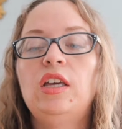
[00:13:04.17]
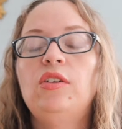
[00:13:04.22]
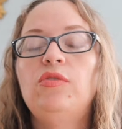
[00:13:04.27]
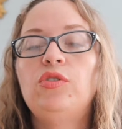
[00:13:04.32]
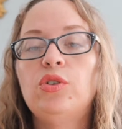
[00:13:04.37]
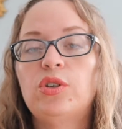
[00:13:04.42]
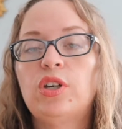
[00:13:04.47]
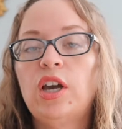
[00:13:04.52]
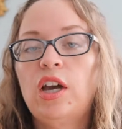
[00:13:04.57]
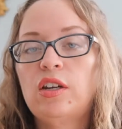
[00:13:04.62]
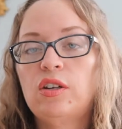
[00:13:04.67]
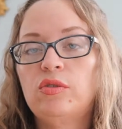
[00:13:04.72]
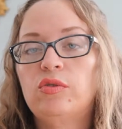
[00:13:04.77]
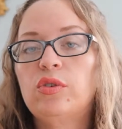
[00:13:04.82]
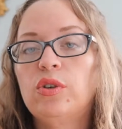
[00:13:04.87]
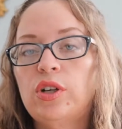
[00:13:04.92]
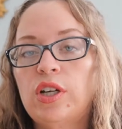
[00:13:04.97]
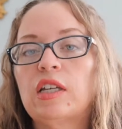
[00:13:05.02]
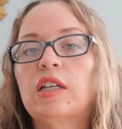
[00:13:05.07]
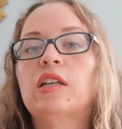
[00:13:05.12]
if you can
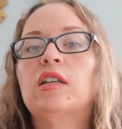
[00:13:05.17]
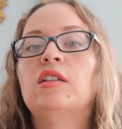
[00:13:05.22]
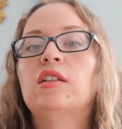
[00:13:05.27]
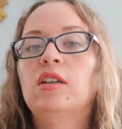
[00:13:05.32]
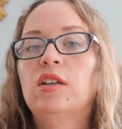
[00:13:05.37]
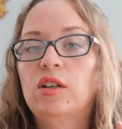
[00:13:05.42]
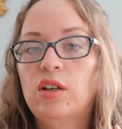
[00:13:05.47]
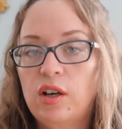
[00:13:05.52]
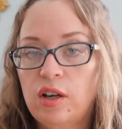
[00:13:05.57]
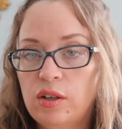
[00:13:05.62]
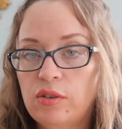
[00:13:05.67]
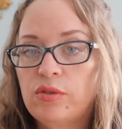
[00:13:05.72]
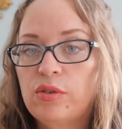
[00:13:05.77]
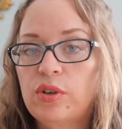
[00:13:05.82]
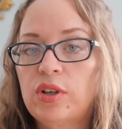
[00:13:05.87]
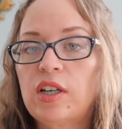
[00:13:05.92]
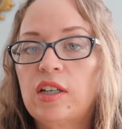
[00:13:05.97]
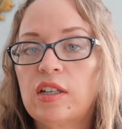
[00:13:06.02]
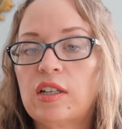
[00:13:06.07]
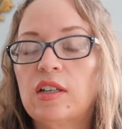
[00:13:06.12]
avoid it,
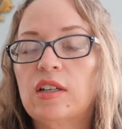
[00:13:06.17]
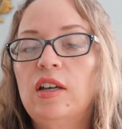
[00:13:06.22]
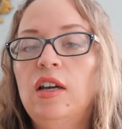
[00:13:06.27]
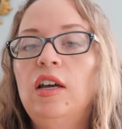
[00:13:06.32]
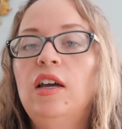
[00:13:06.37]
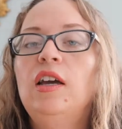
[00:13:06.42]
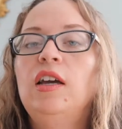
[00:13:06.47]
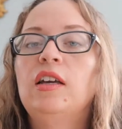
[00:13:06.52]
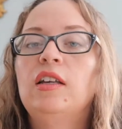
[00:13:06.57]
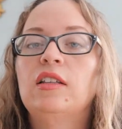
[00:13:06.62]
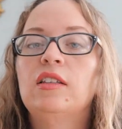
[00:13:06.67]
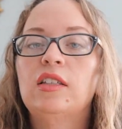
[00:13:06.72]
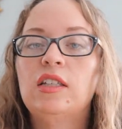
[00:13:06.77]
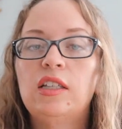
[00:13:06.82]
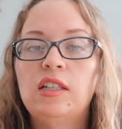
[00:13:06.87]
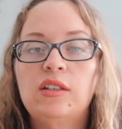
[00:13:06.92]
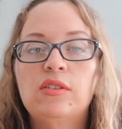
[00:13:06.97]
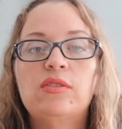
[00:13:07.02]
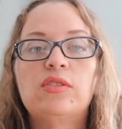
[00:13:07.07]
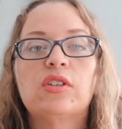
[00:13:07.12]
avoid it. It
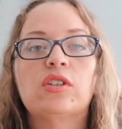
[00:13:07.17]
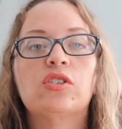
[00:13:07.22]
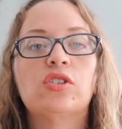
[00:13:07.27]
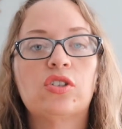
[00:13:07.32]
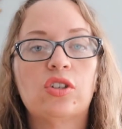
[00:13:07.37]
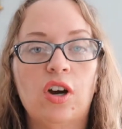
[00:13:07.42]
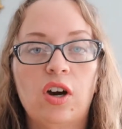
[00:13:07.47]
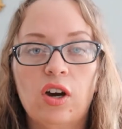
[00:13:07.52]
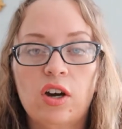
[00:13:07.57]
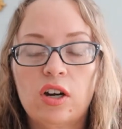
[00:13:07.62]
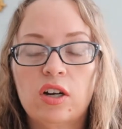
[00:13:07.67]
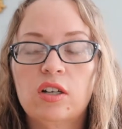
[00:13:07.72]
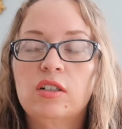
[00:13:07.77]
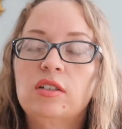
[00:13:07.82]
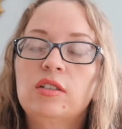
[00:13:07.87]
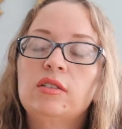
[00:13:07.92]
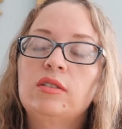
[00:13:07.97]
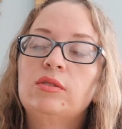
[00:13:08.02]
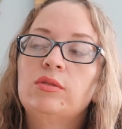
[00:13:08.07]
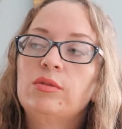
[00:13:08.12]
leaves a
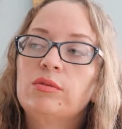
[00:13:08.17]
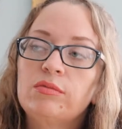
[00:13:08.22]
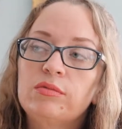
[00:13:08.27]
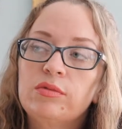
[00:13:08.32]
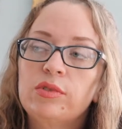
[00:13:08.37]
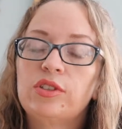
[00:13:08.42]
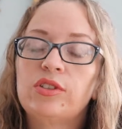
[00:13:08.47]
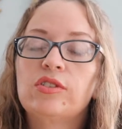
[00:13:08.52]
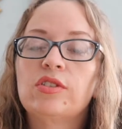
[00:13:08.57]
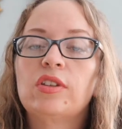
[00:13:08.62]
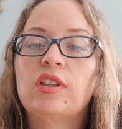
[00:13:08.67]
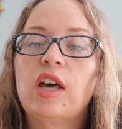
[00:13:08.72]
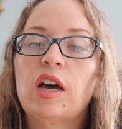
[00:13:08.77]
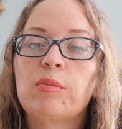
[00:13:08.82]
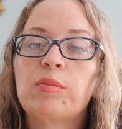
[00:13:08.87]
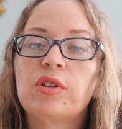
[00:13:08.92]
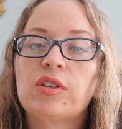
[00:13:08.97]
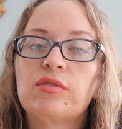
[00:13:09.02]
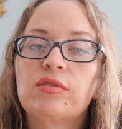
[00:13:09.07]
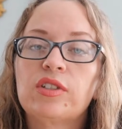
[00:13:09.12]
scar, which isn't
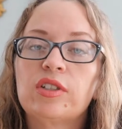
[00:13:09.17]
that big of